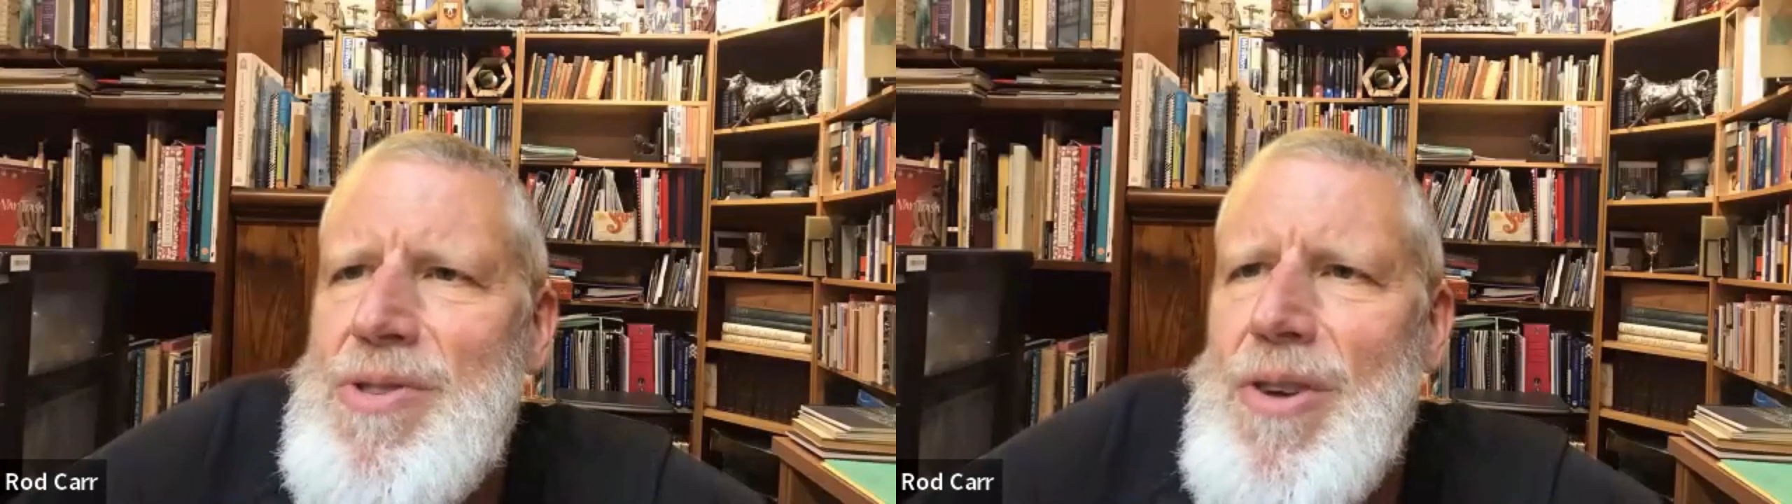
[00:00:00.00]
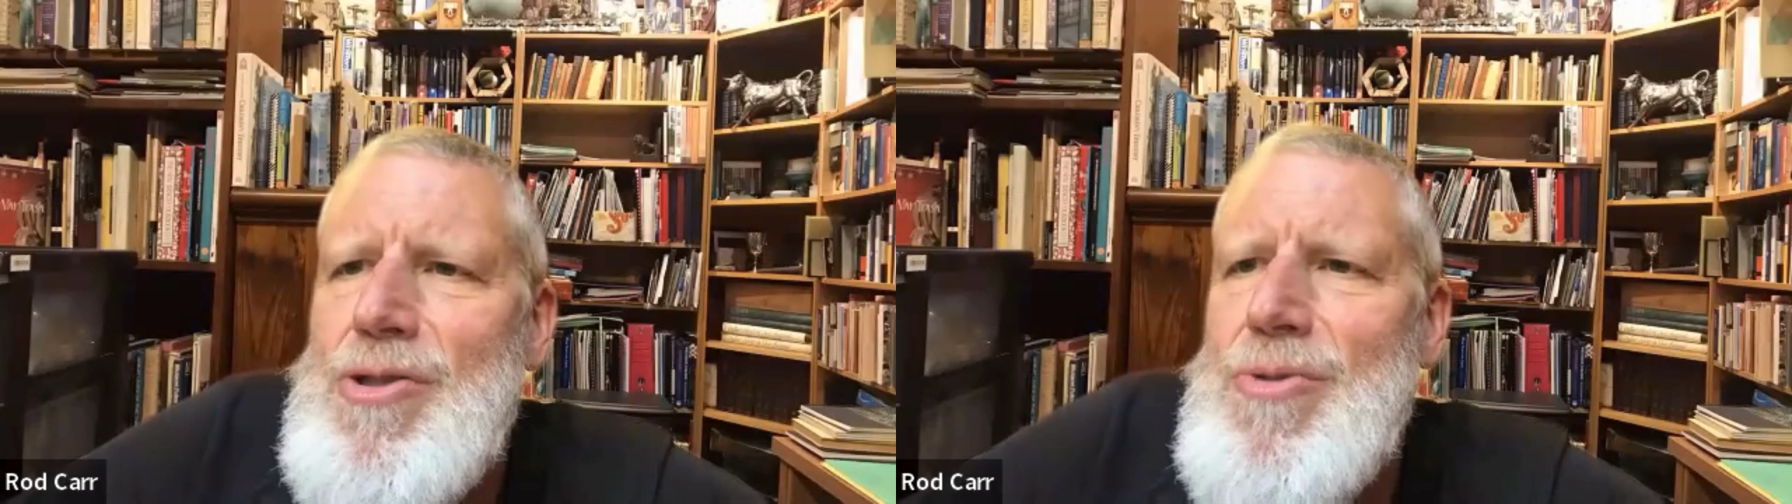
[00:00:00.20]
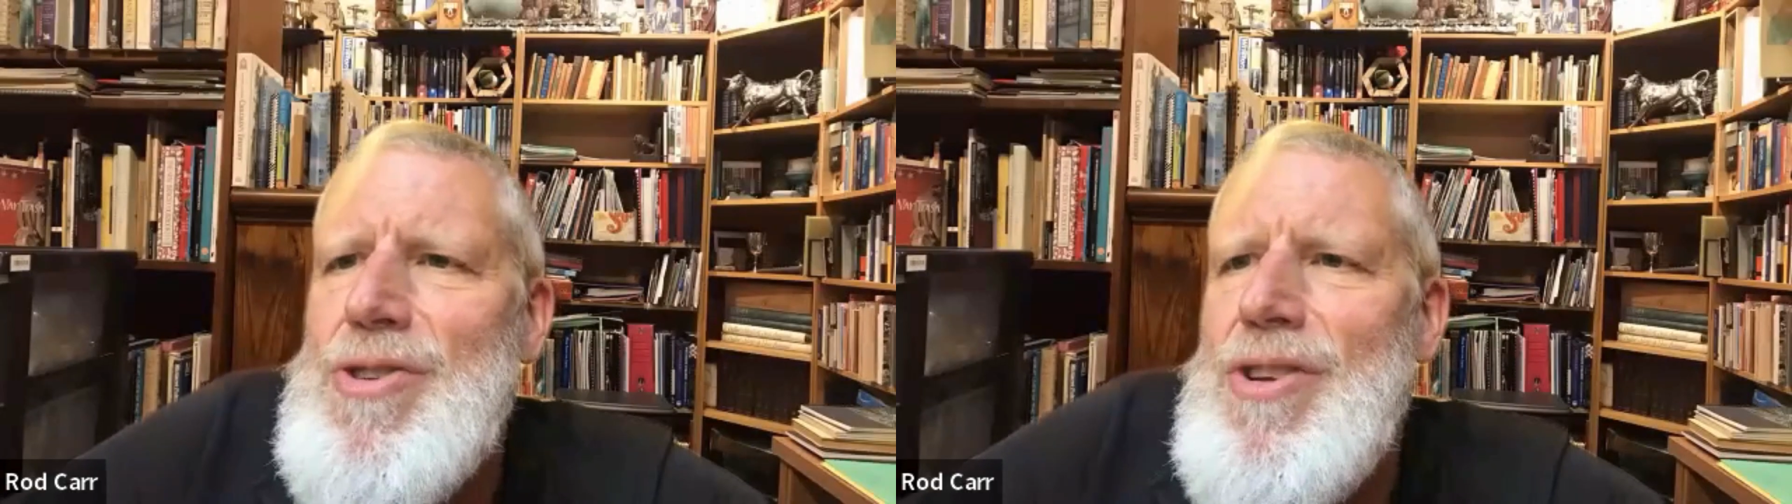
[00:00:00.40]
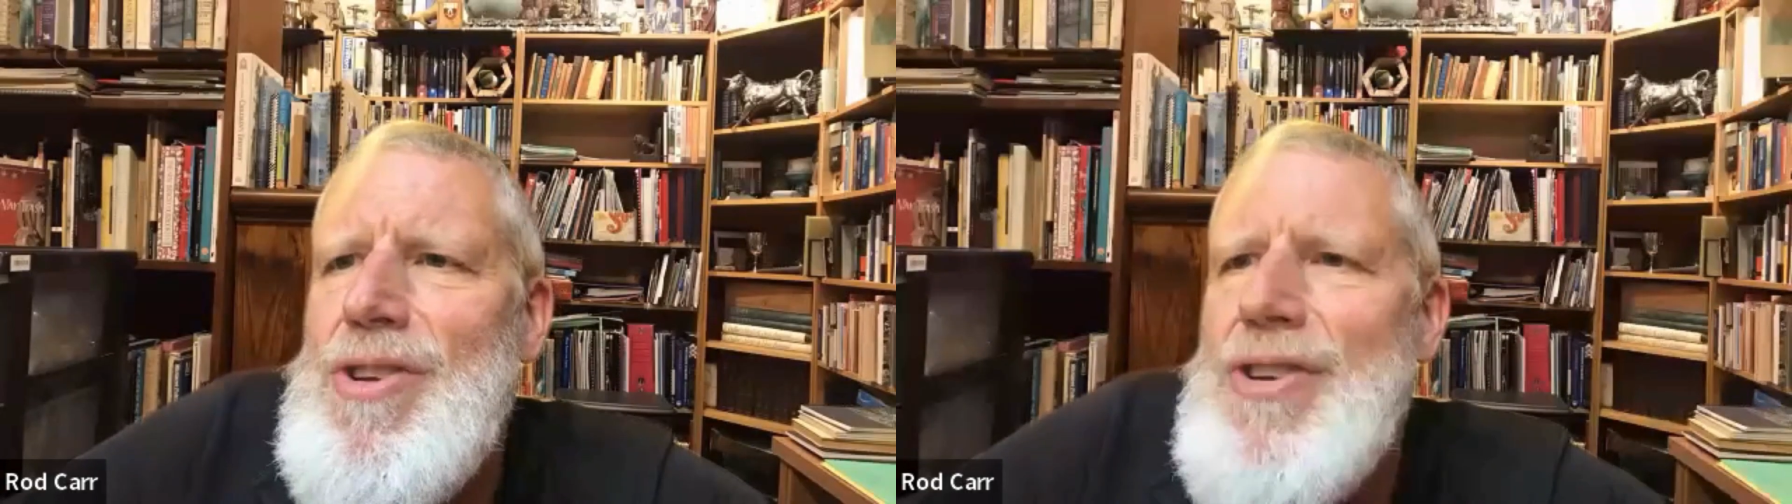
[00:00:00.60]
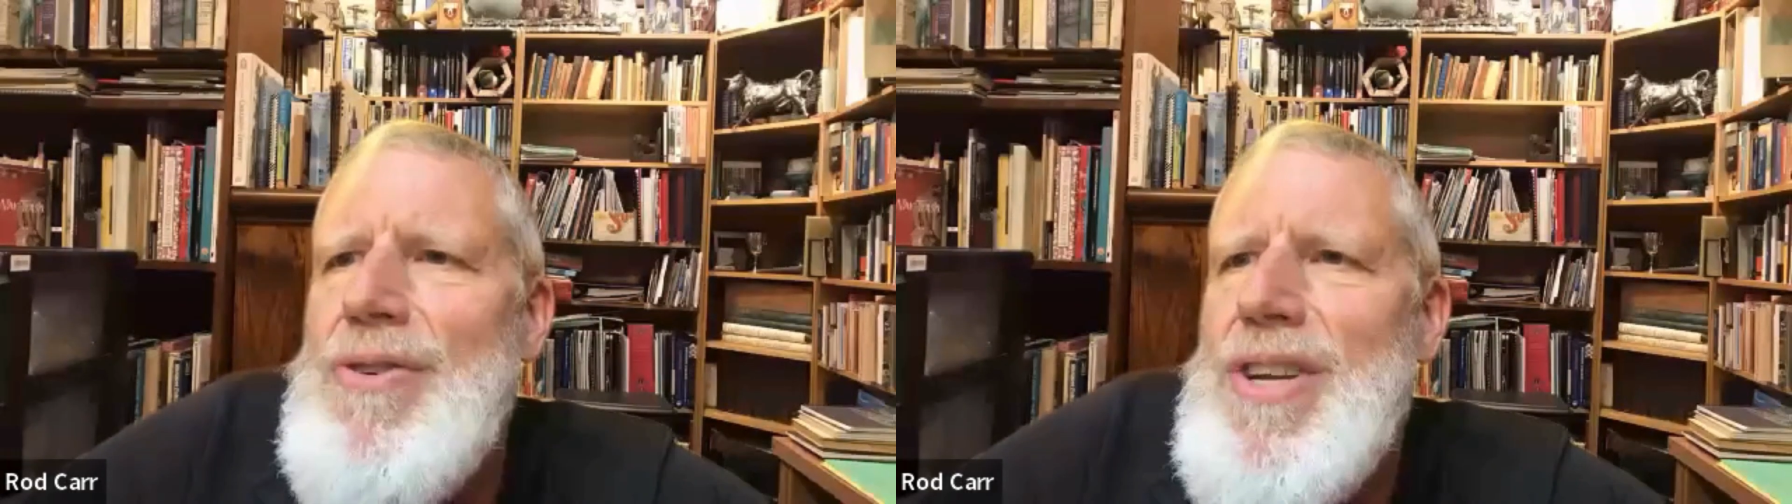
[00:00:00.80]
social
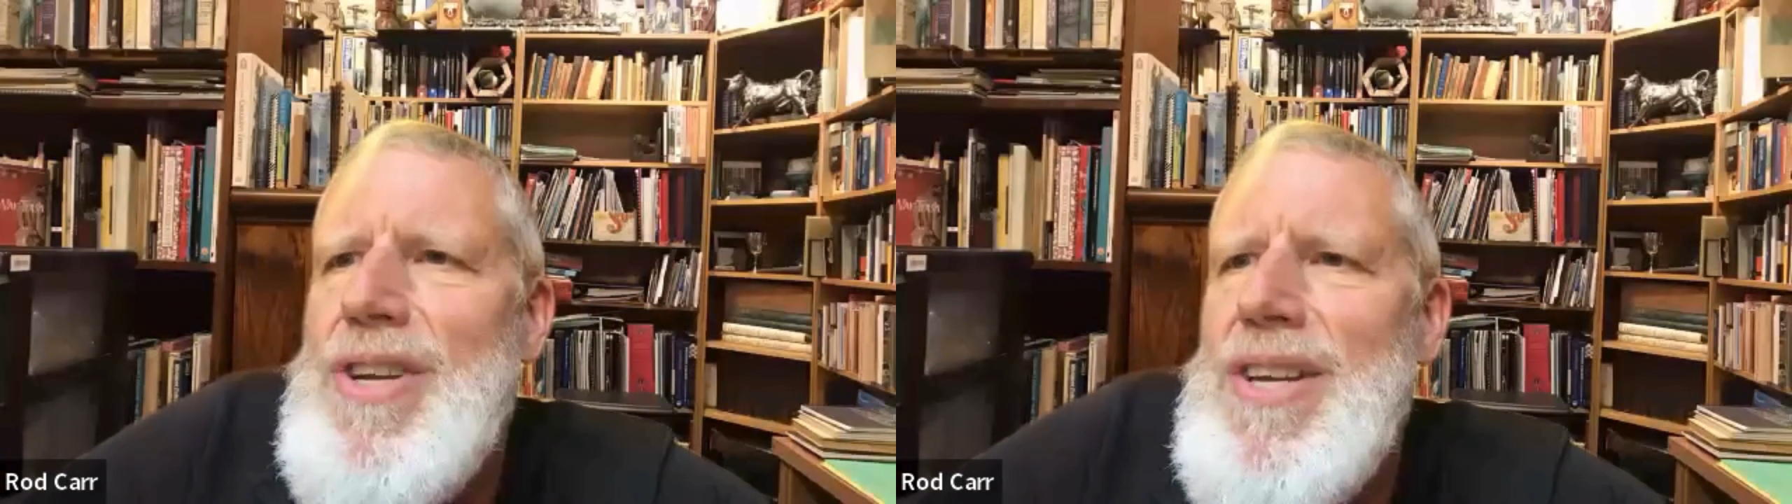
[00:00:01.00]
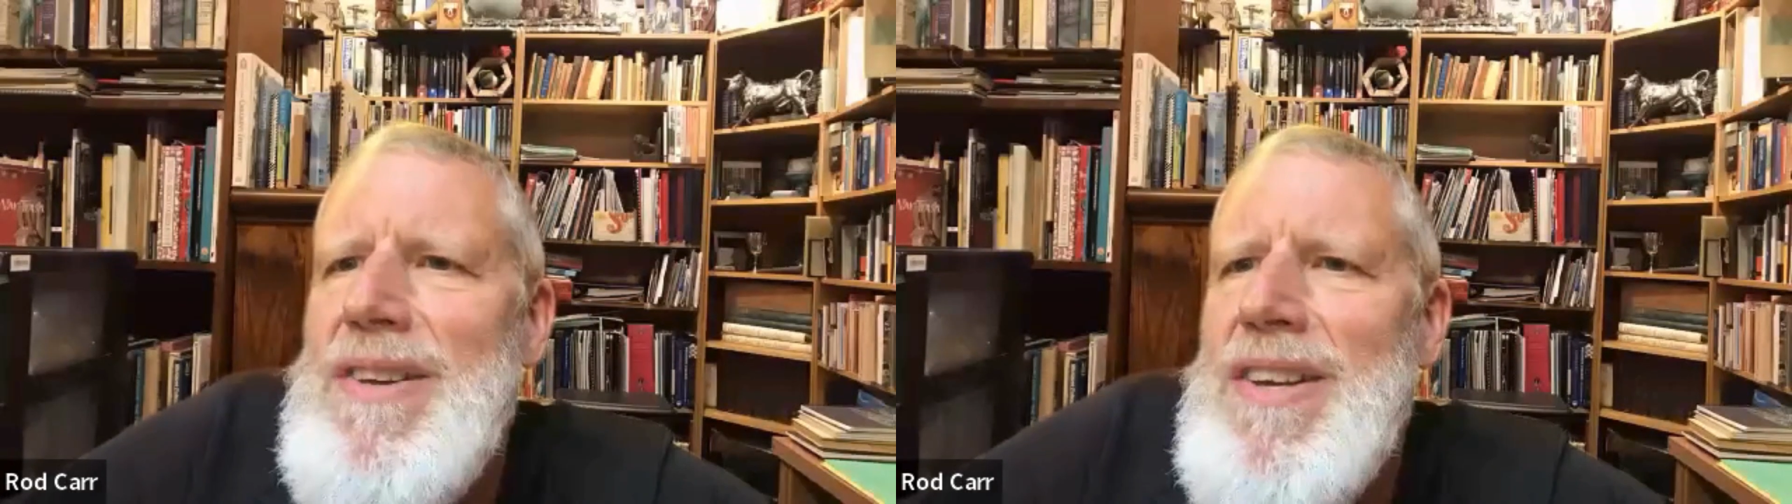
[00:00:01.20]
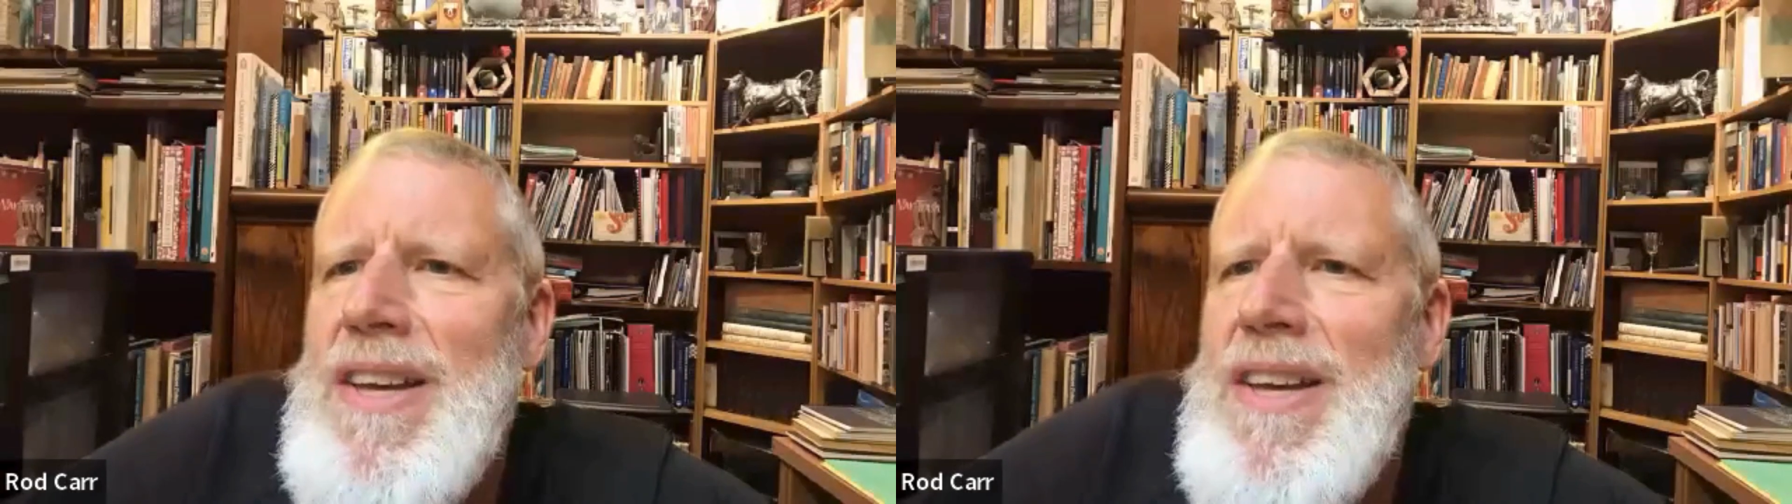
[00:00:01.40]
security,